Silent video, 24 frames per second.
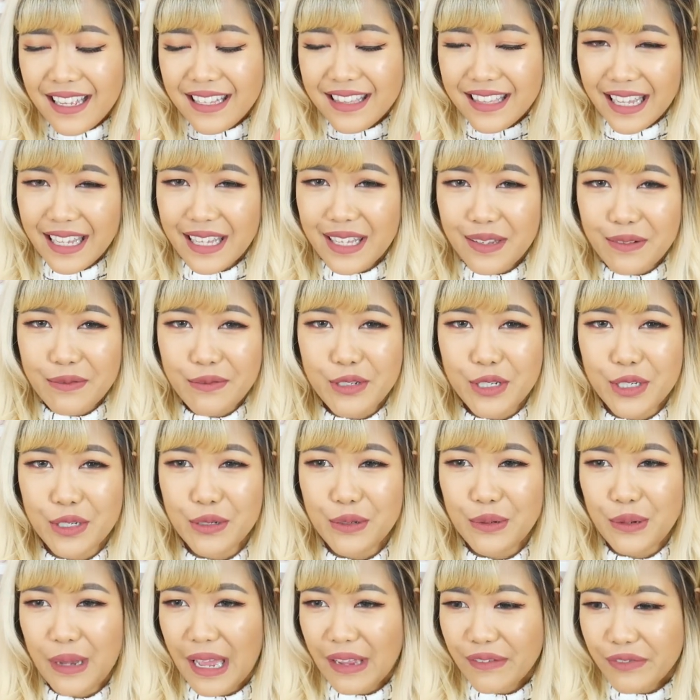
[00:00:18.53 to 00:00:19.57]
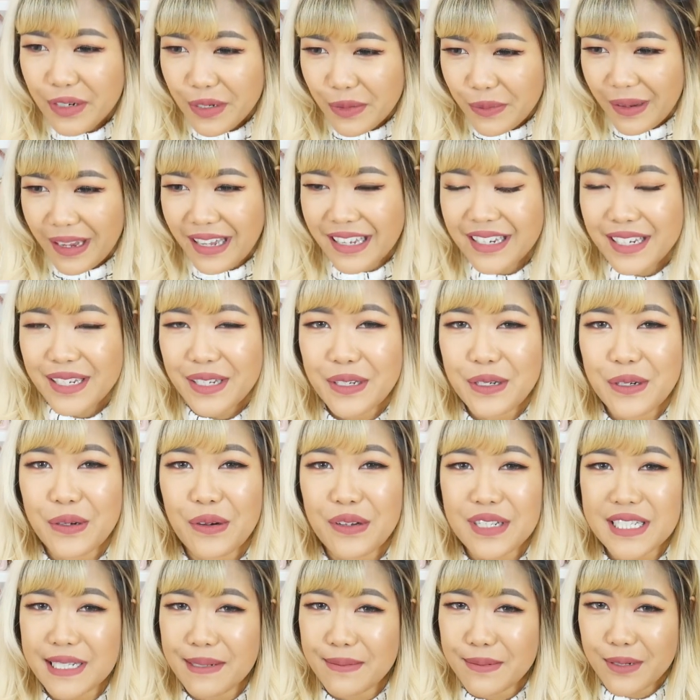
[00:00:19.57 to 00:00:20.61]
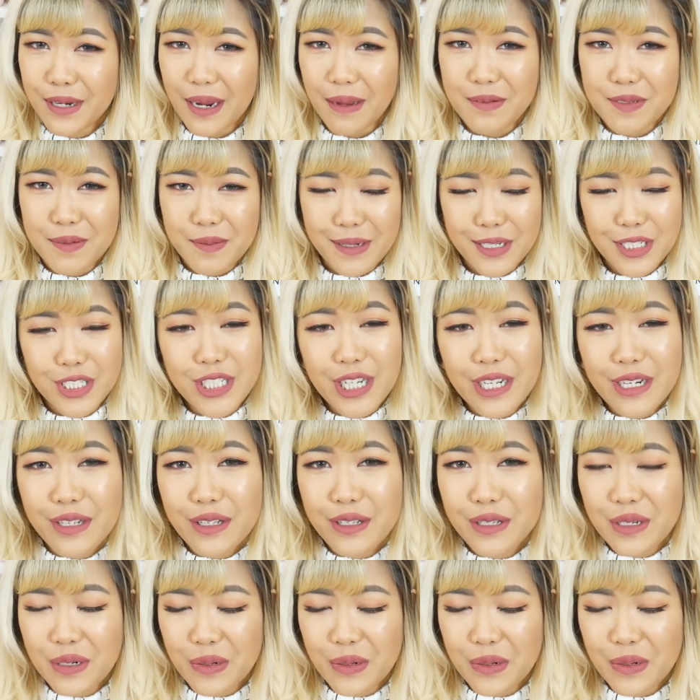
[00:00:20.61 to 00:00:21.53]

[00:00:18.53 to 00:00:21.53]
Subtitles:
thank you to everyone who subscribed to my channel,